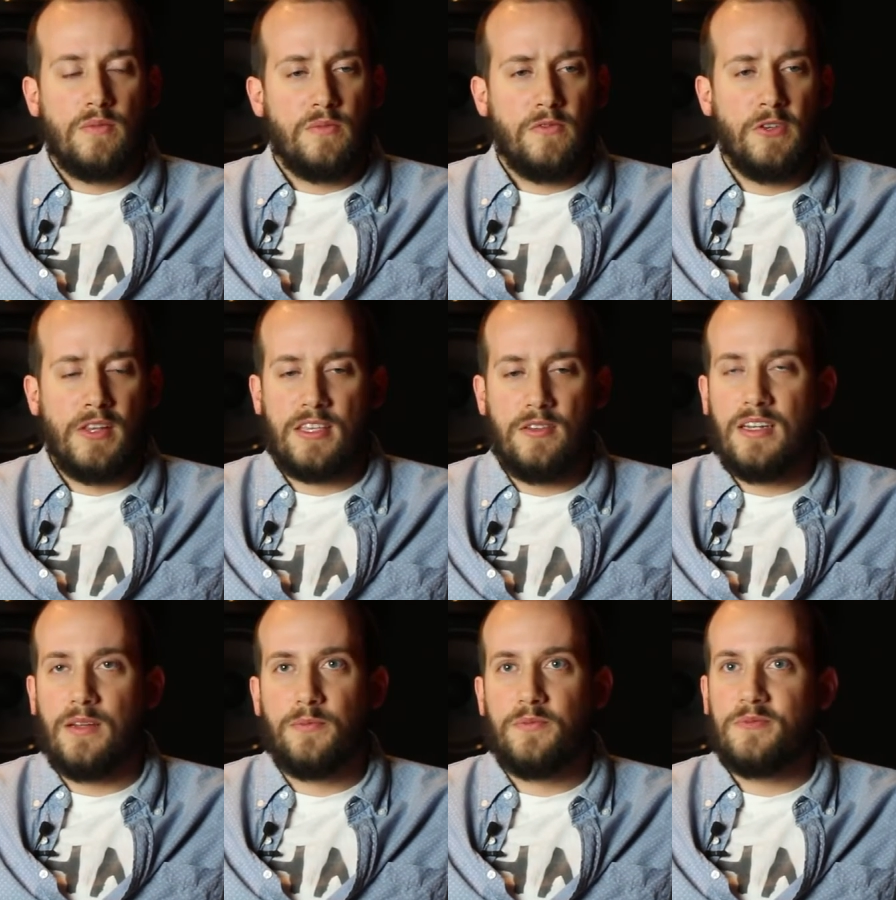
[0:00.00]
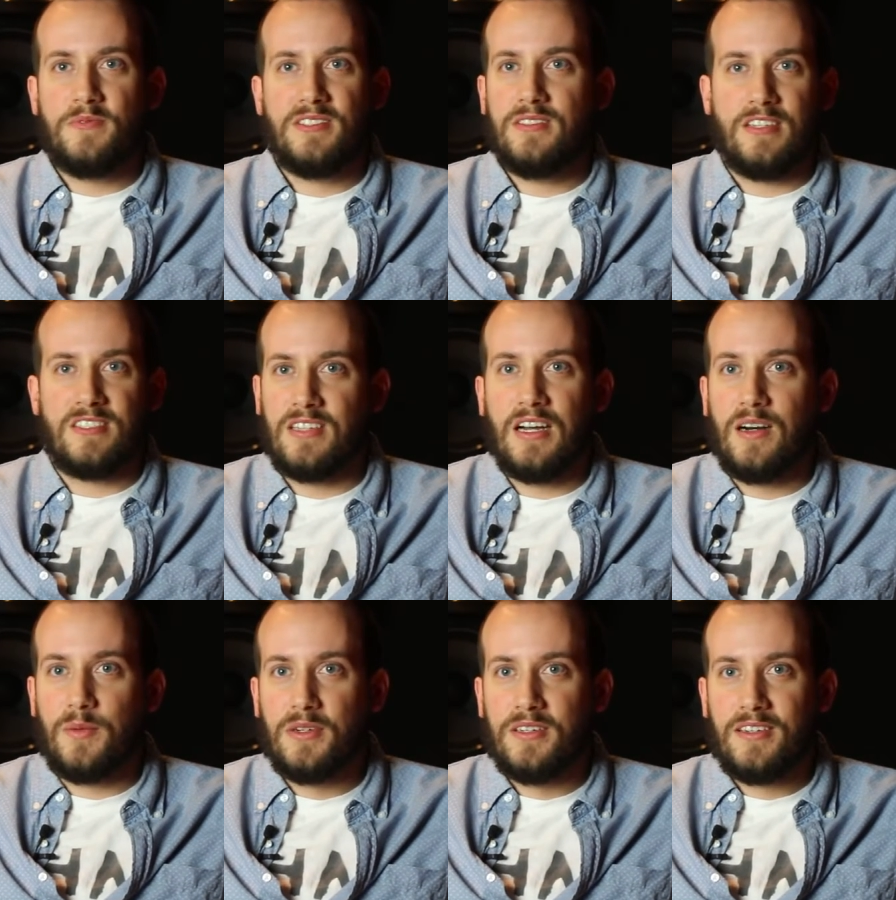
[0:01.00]
feel like you need a
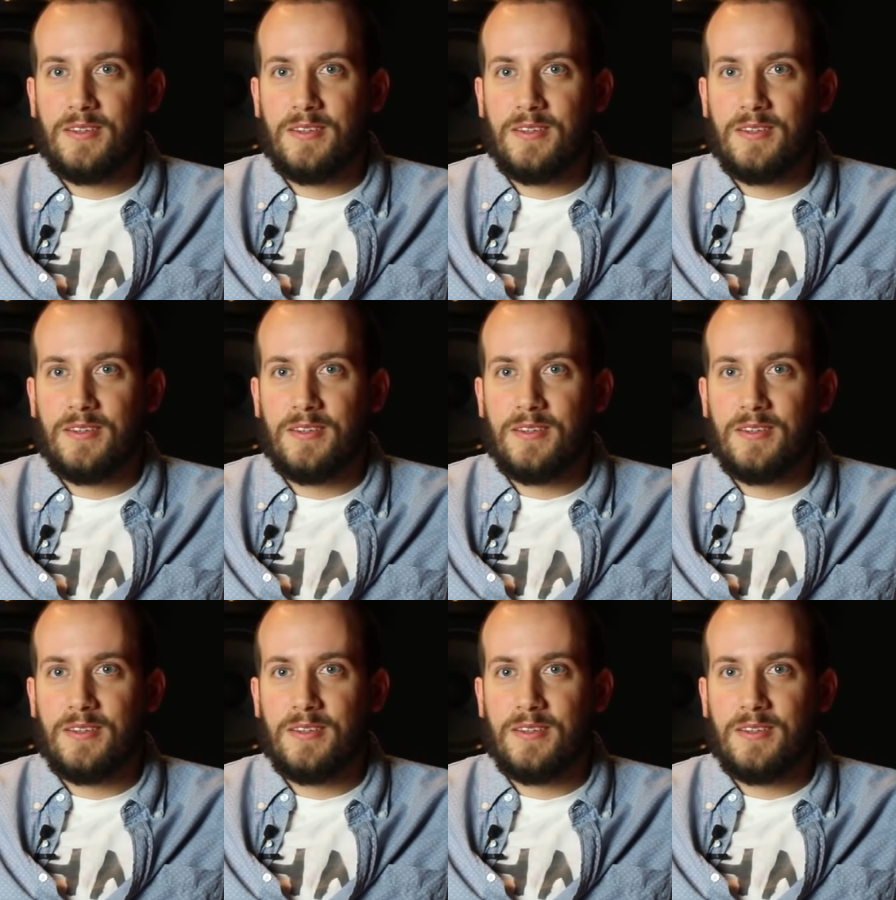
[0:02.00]
sub,